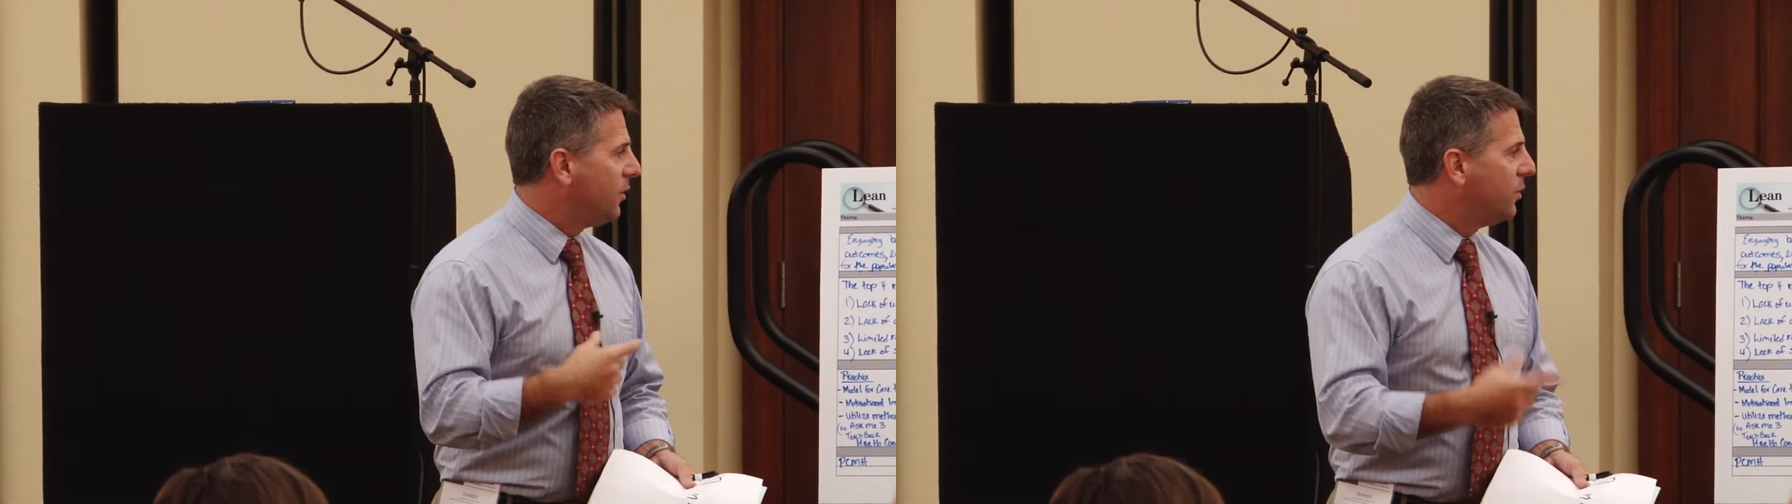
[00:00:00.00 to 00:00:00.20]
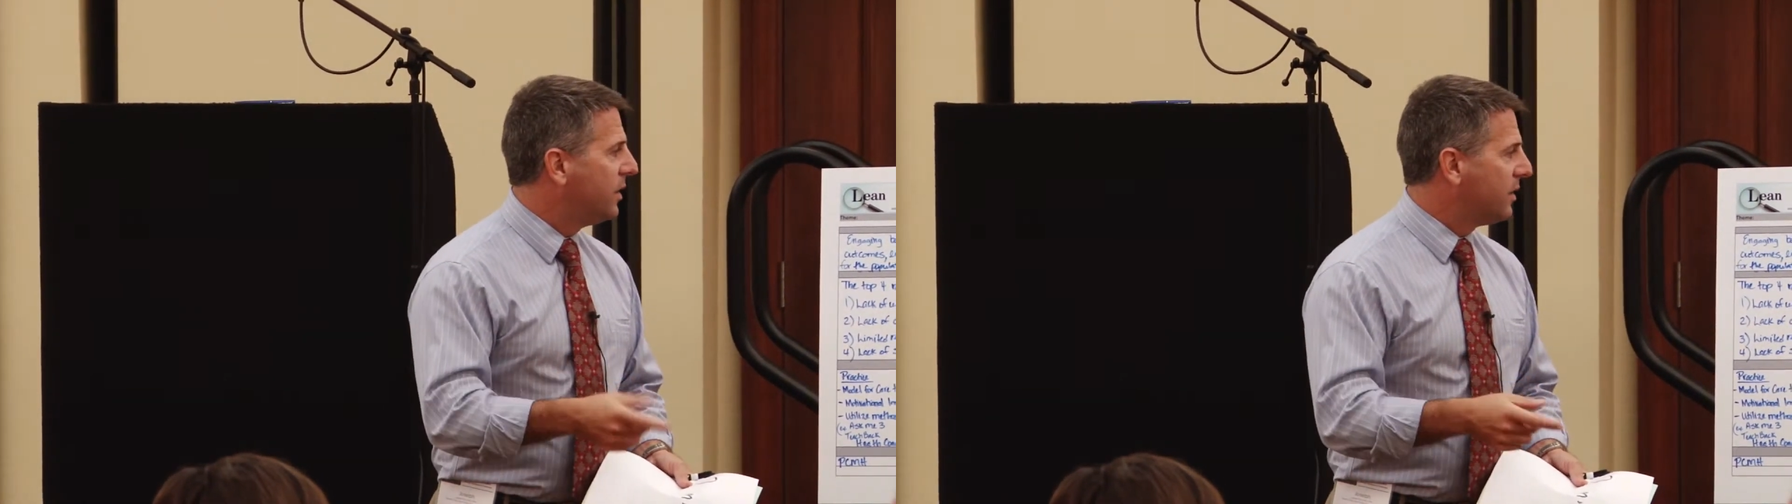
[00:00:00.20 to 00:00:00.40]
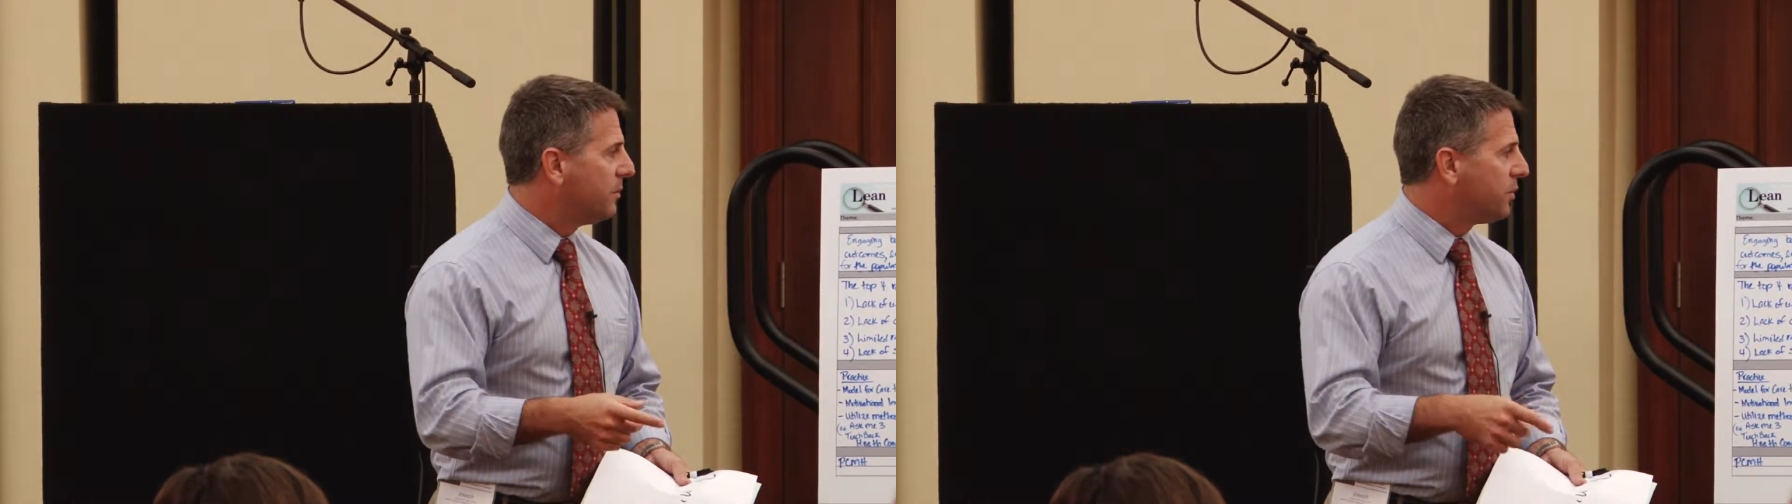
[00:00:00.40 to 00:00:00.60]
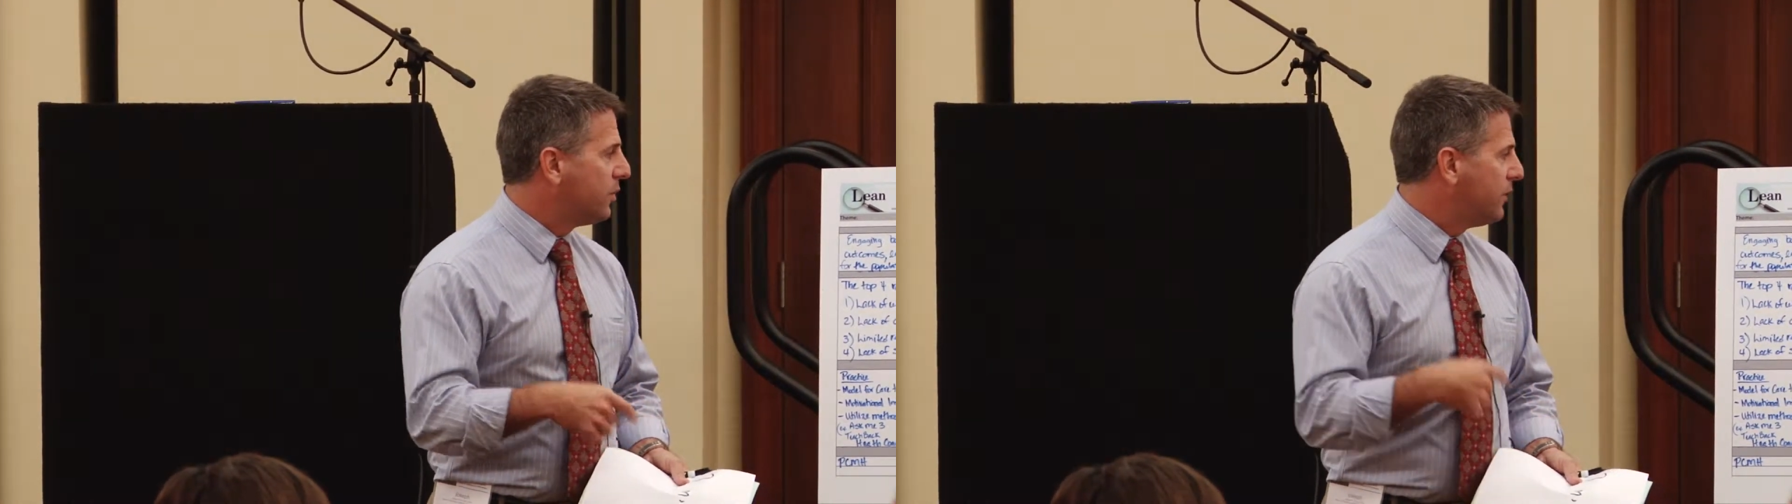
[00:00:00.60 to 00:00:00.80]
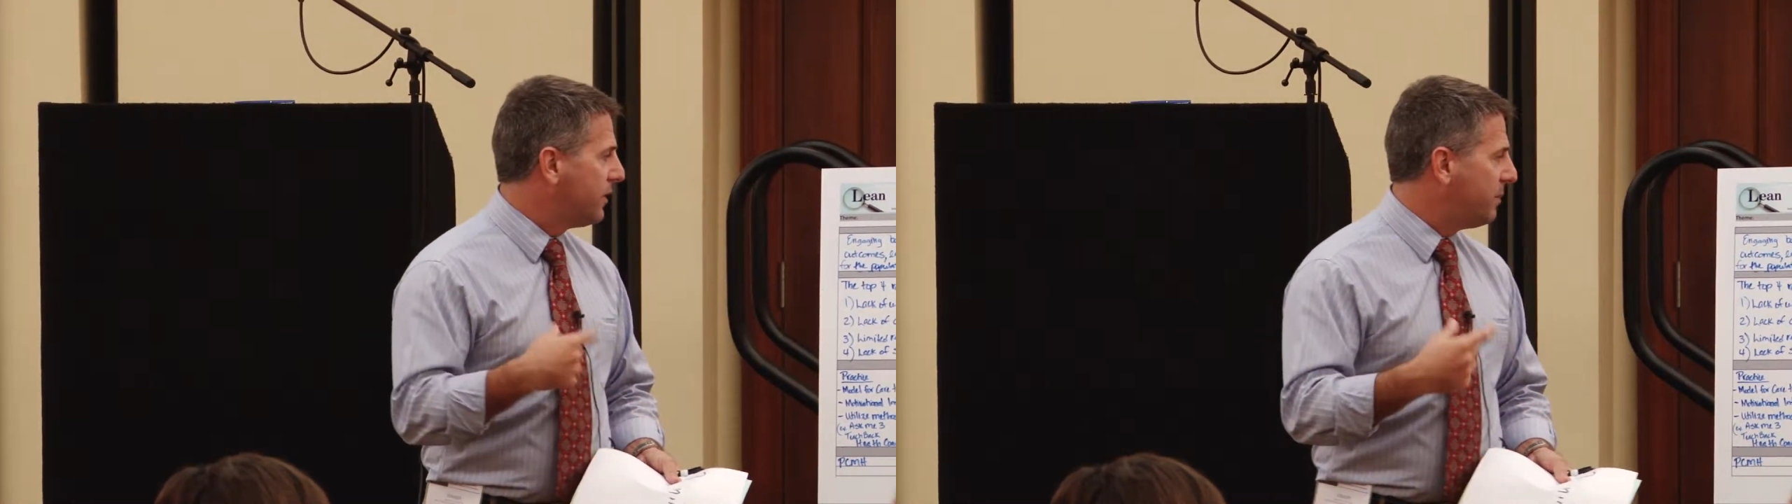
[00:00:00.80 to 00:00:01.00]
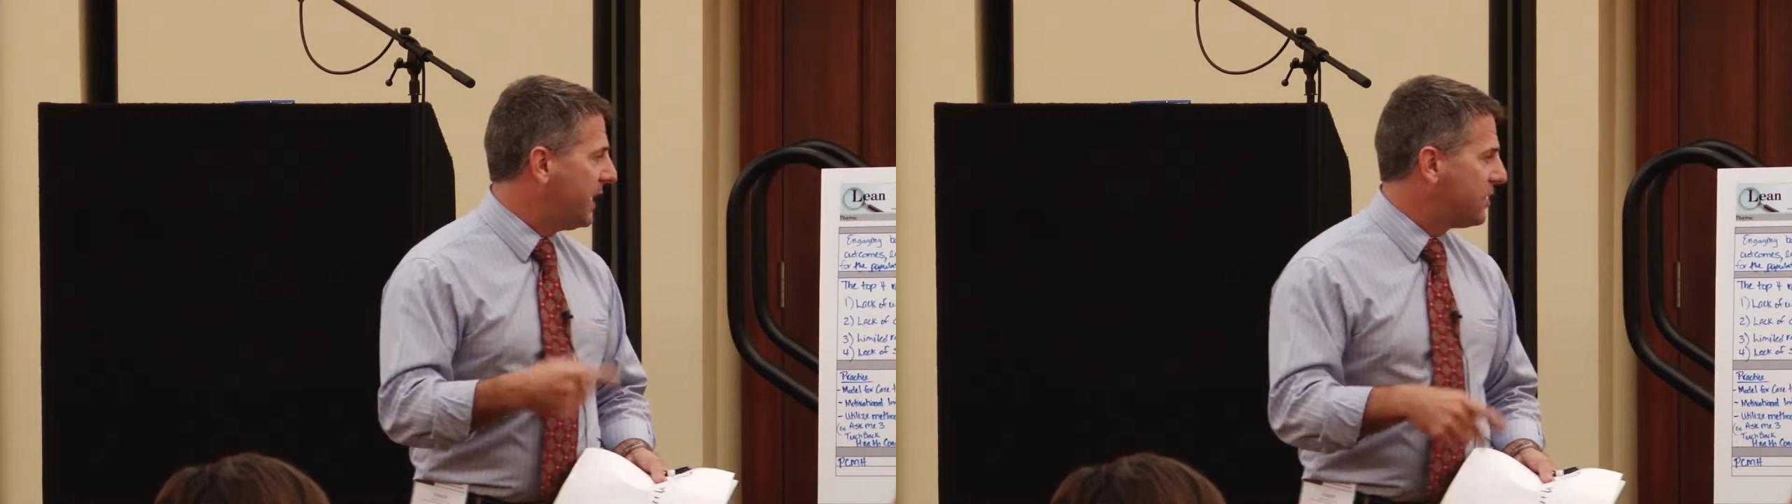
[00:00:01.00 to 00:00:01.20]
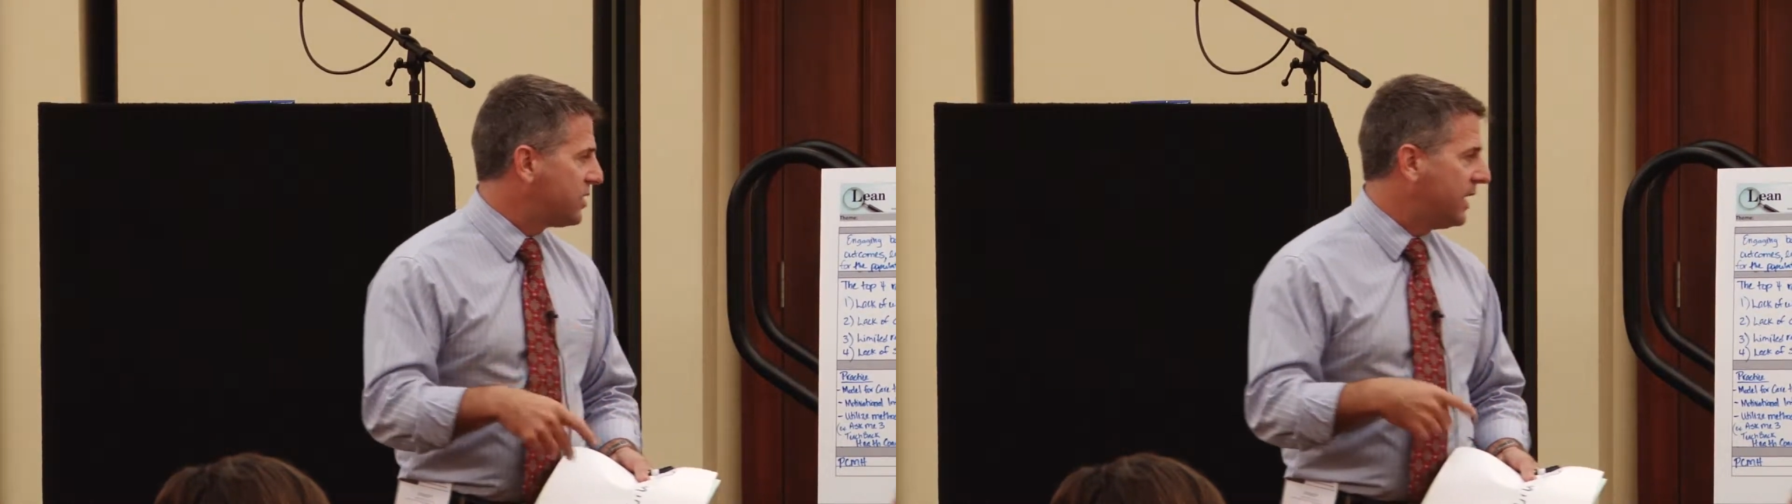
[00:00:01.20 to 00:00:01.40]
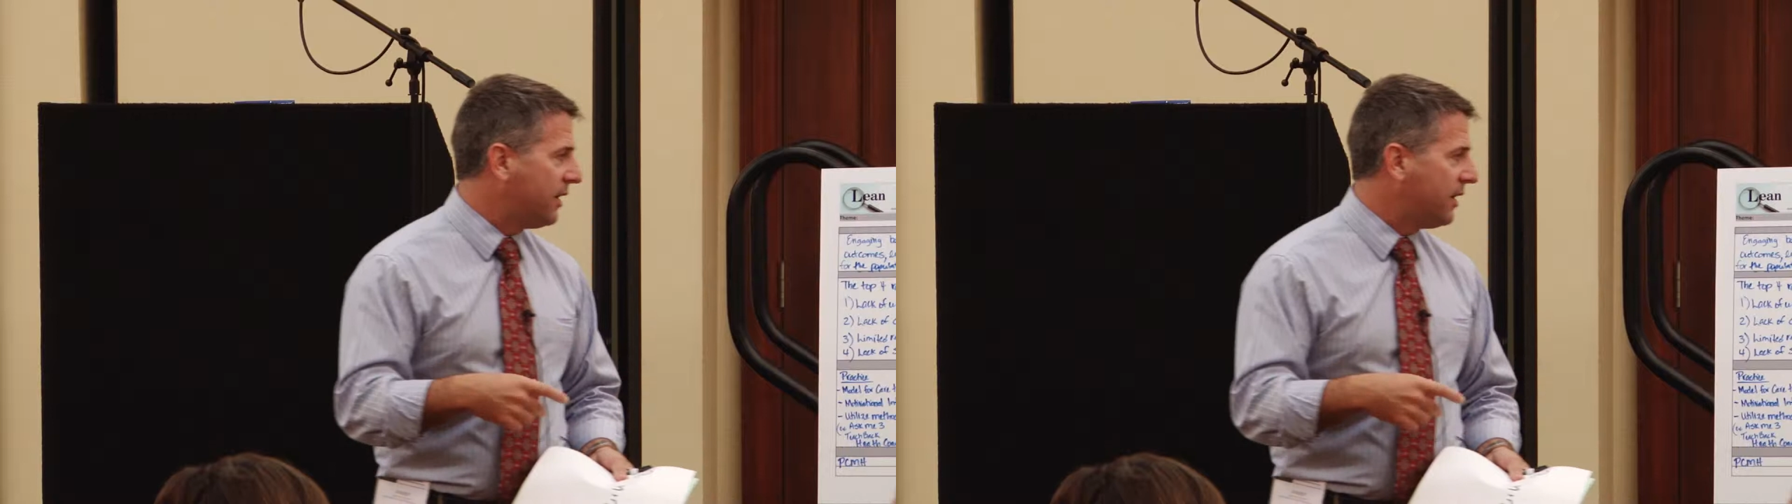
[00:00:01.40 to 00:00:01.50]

will improve the patient